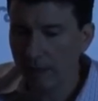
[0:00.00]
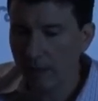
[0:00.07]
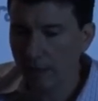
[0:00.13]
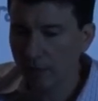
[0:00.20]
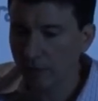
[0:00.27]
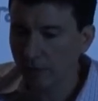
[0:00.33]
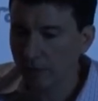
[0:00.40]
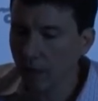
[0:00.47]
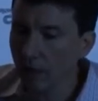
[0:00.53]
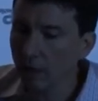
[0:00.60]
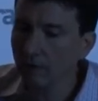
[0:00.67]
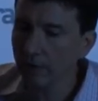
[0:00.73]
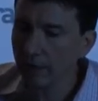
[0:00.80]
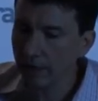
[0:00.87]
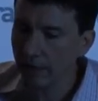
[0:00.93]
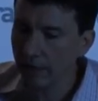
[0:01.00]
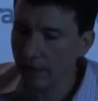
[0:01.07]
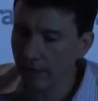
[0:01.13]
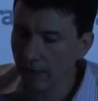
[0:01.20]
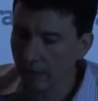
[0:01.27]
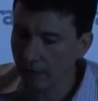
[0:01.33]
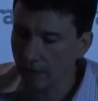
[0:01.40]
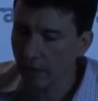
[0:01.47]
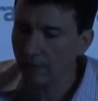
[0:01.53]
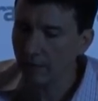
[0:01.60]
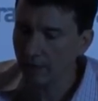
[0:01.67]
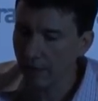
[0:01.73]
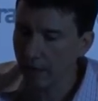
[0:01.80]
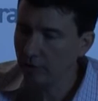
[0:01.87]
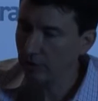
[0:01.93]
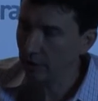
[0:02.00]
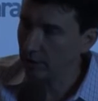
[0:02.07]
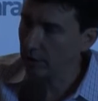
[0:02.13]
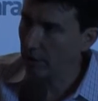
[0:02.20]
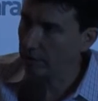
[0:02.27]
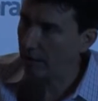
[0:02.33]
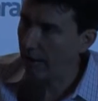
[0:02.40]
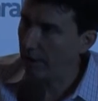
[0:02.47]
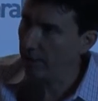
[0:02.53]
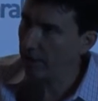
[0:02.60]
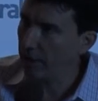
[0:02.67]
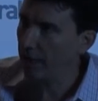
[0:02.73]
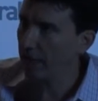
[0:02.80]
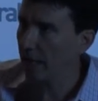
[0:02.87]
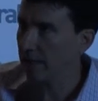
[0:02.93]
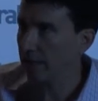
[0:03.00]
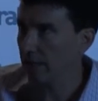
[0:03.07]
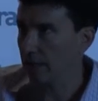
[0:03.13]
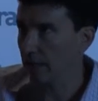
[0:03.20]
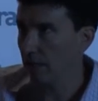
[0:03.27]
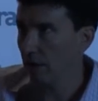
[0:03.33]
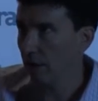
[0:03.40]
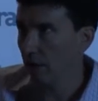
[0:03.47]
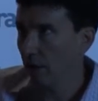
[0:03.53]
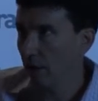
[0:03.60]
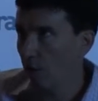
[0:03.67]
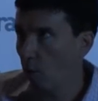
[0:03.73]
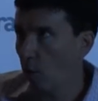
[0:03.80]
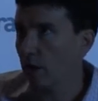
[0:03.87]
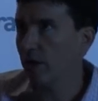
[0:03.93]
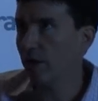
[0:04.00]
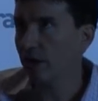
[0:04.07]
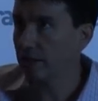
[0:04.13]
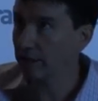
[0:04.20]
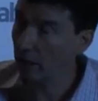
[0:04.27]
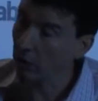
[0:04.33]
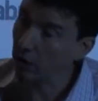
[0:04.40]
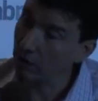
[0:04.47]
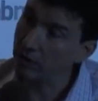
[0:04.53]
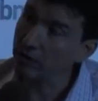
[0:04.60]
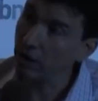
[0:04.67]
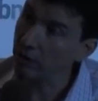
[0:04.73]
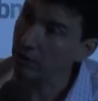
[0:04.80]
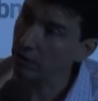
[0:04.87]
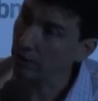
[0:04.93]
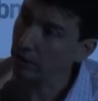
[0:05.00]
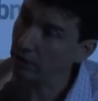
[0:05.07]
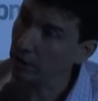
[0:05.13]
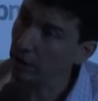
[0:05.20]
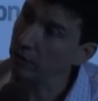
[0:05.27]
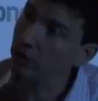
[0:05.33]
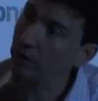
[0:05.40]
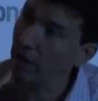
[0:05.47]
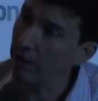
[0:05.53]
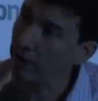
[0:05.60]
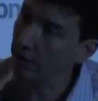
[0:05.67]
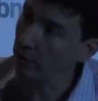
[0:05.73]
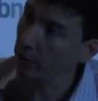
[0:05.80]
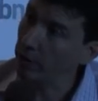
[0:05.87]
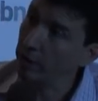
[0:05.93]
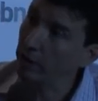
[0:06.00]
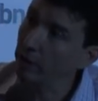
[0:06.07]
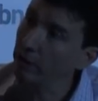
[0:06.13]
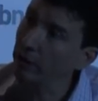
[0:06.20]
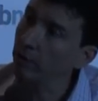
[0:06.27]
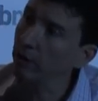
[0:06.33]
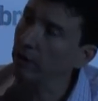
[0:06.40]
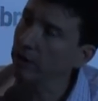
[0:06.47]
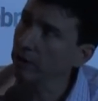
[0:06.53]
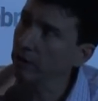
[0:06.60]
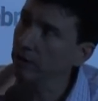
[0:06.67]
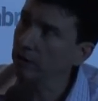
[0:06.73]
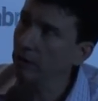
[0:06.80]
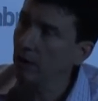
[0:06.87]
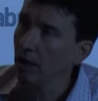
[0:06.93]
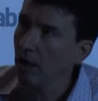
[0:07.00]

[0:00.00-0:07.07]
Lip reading: there's a ton of innovation that's happening. And I think that one of the things I heard in the session yesterday that I really agree with is,